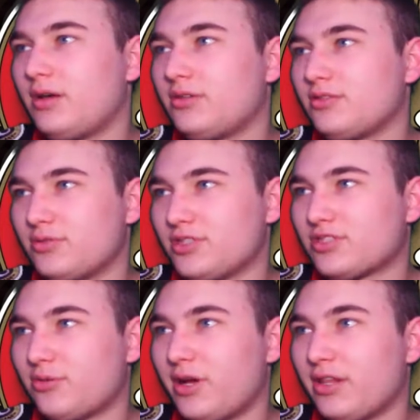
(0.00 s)
So we're just
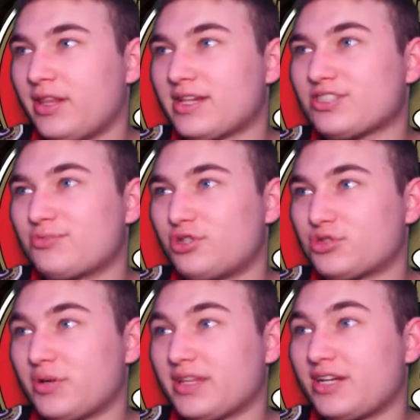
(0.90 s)
gonna wait on the next
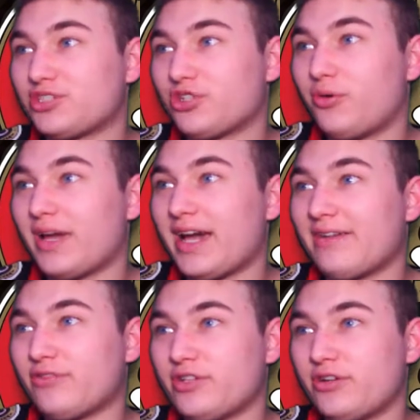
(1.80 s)
commercial break. Then I'll show what I had
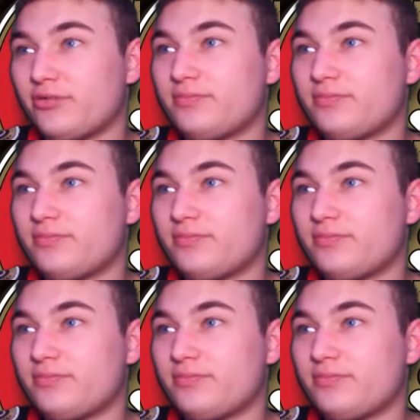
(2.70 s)
for dinner.